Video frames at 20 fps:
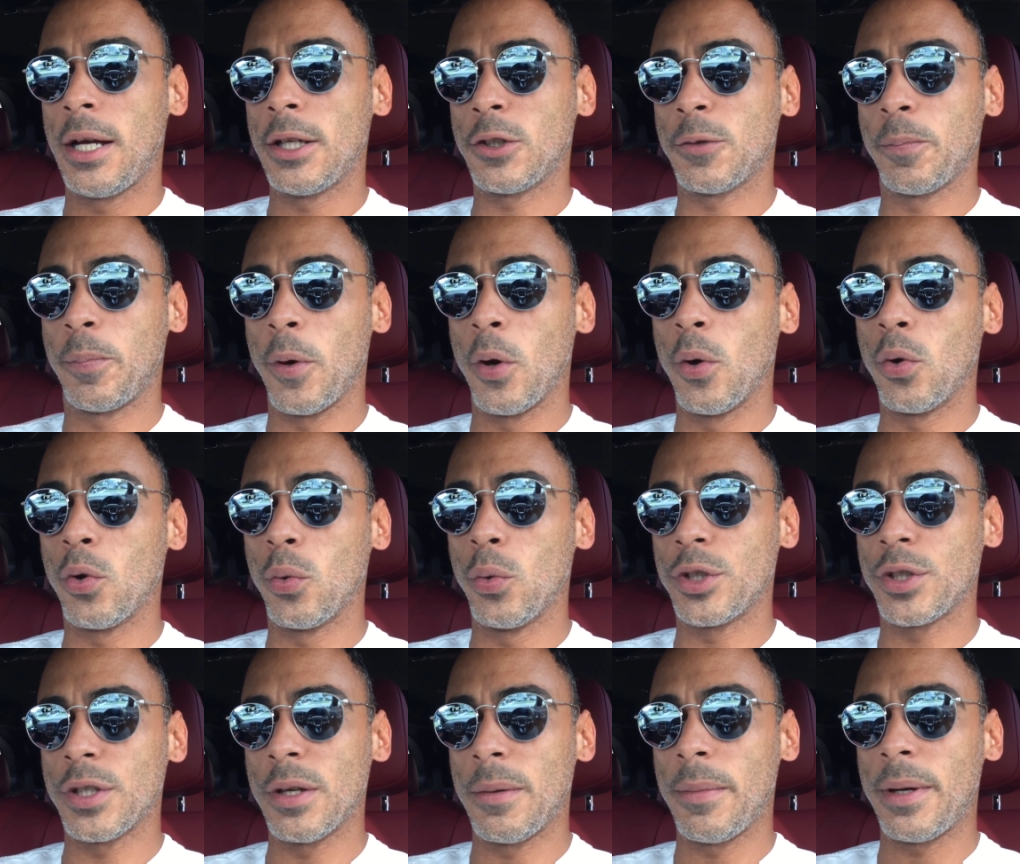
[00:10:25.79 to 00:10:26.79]
Spoke
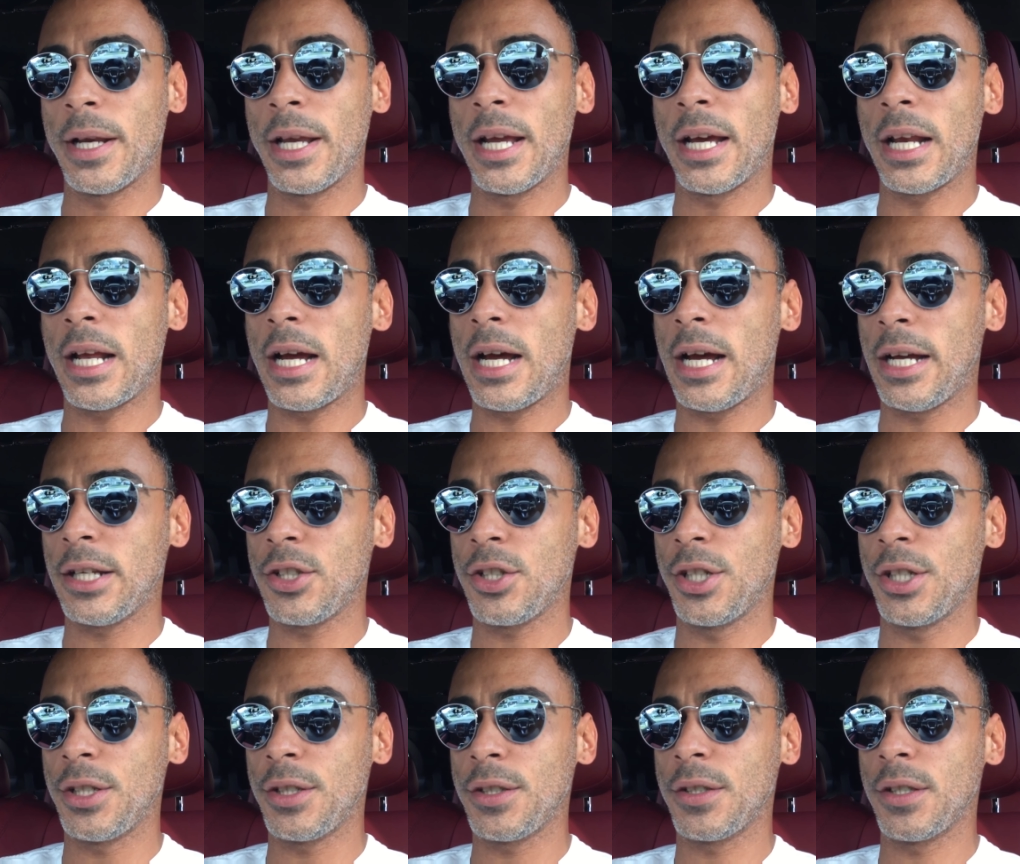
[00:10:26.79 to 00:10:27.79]
with somebody at
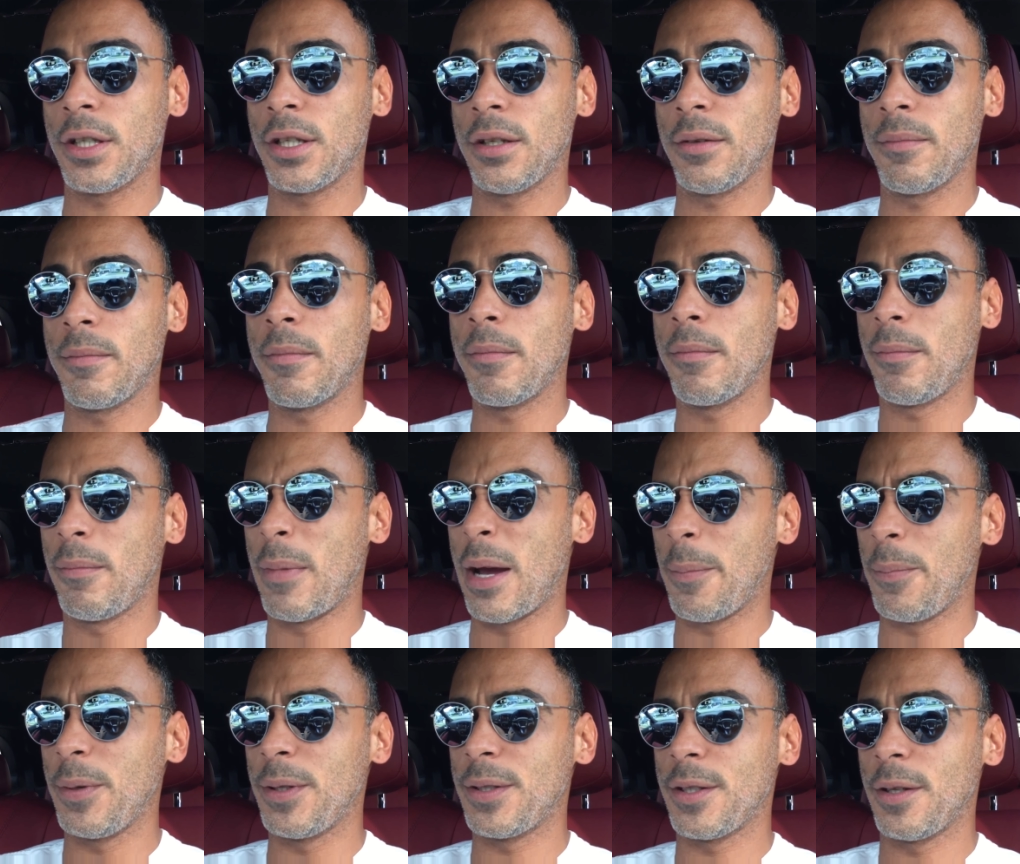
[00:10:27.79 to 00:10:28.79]
Hotchkiss, and
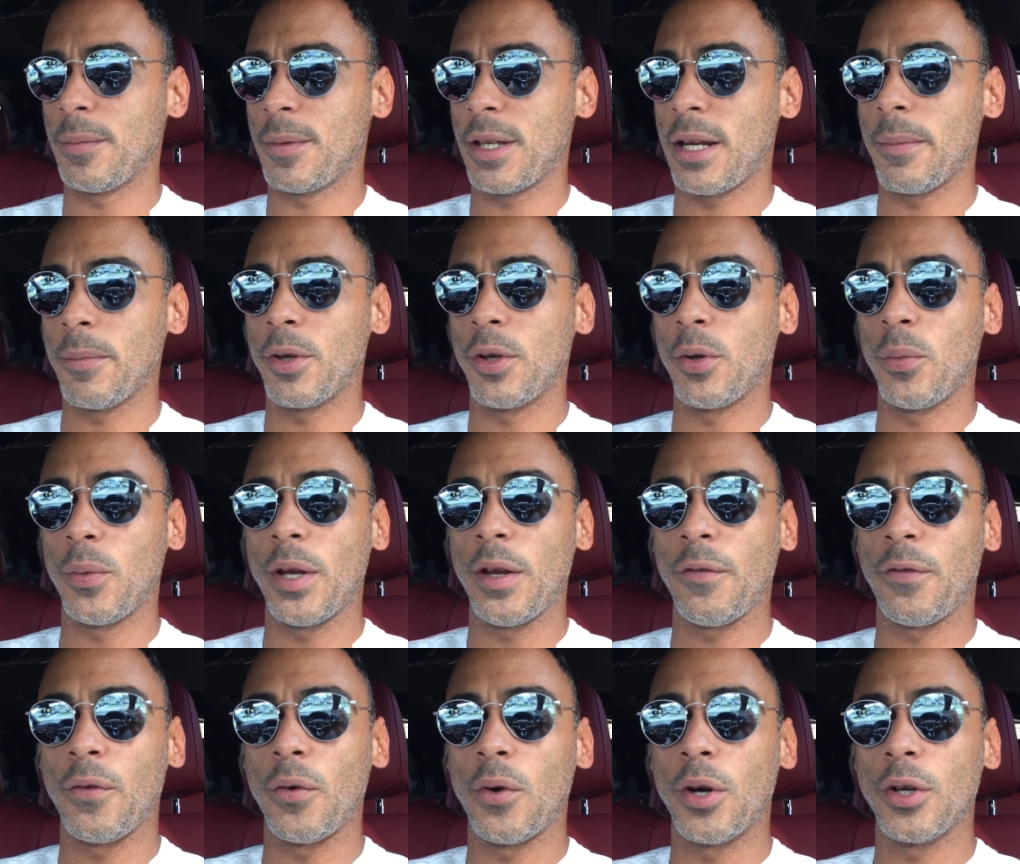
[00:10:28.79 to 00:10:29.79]
might be something I'm going to wait
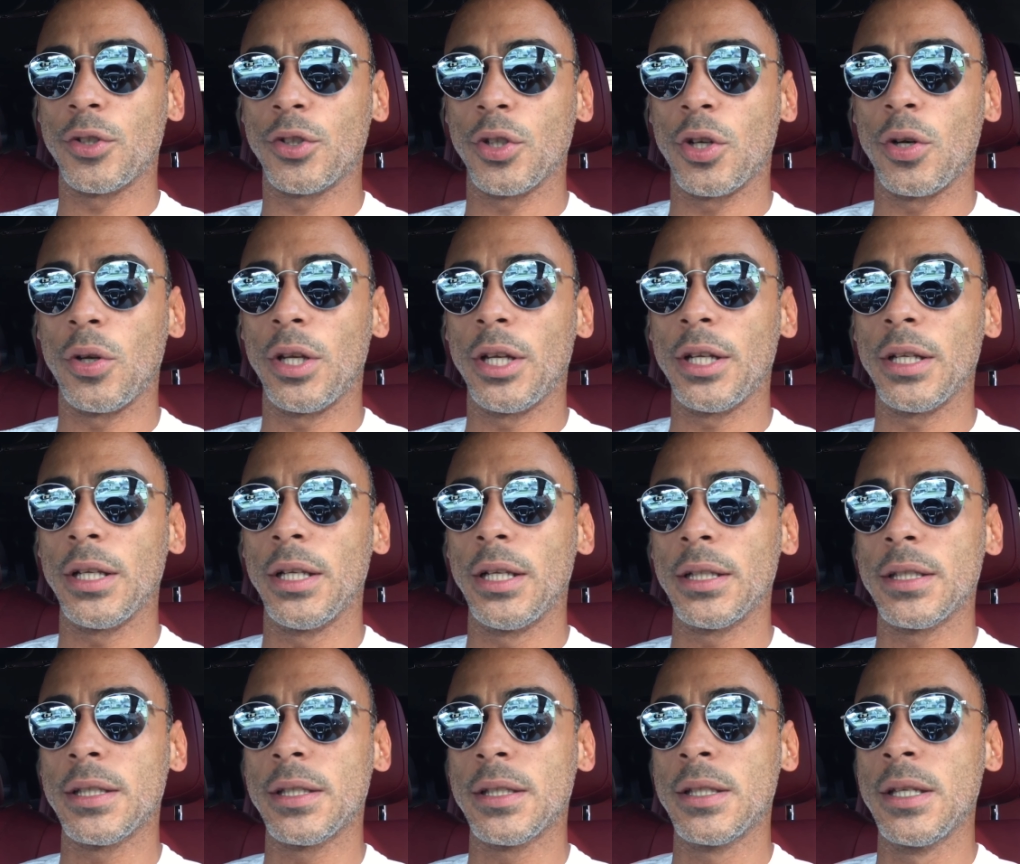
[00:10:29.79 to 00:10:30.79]
for. So
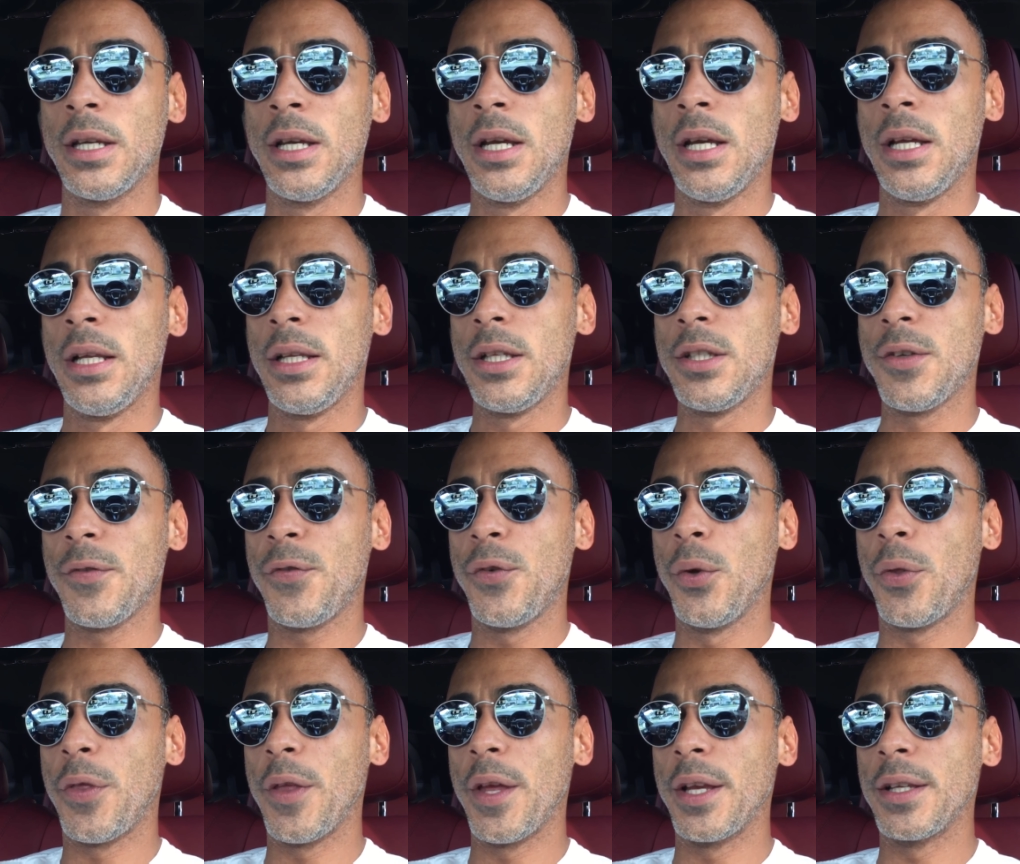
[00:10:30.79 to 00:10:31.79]
there's a
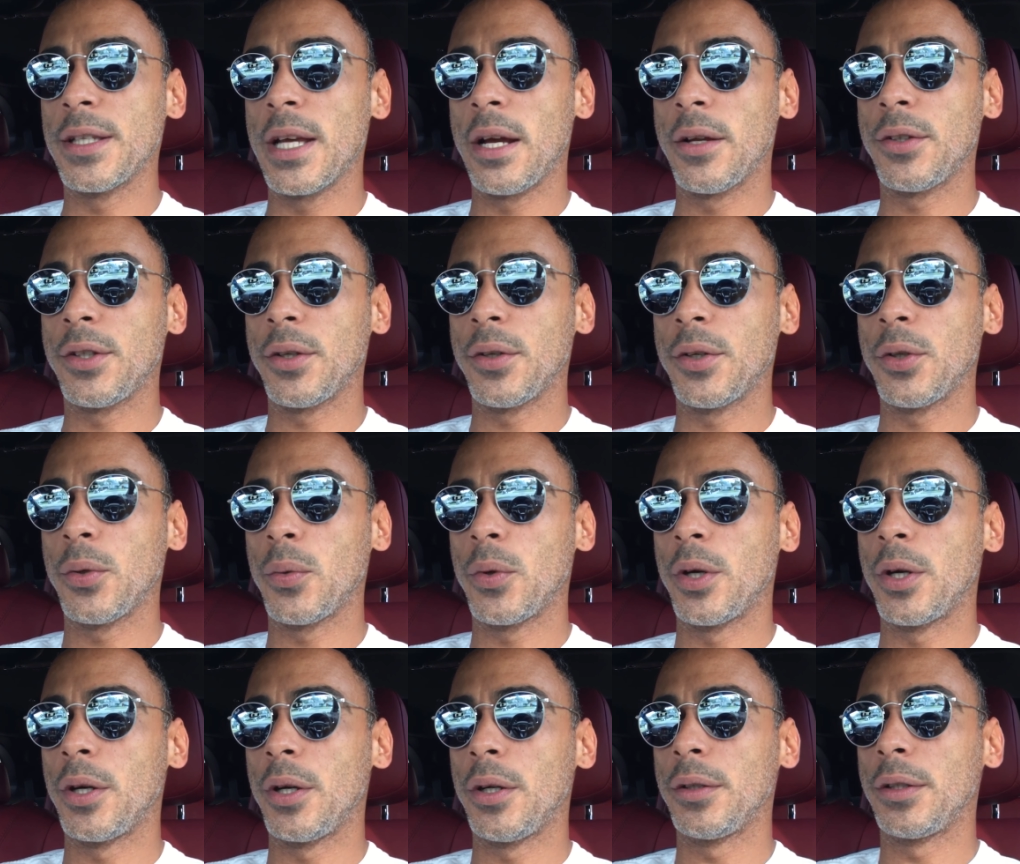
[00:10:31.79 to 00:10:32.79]
few things out there in the
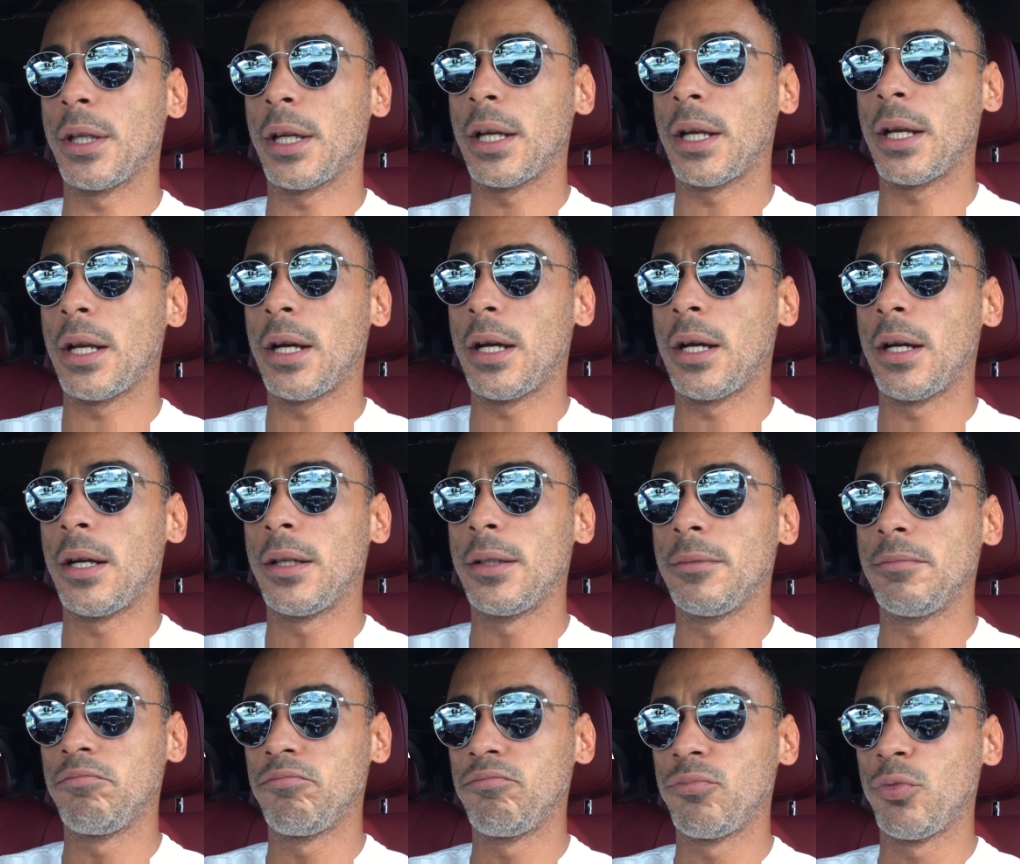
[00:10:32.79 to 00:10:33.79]
world, and
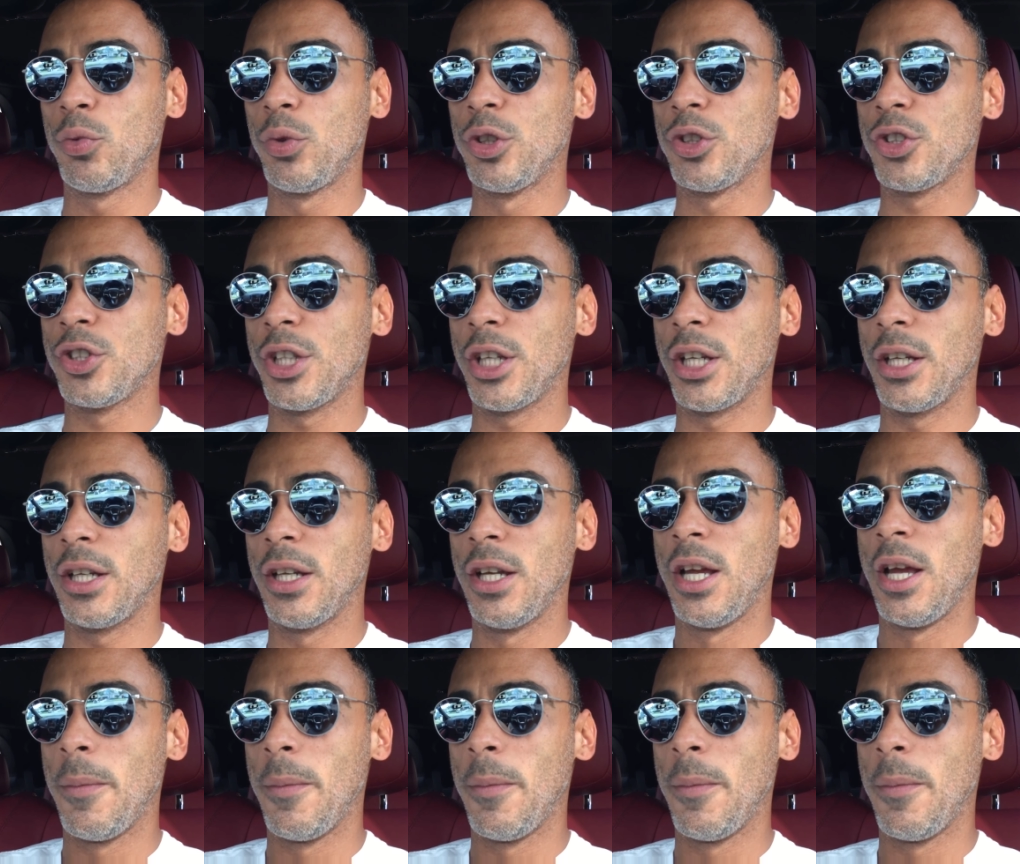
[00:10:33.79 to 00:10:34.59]
we'll see.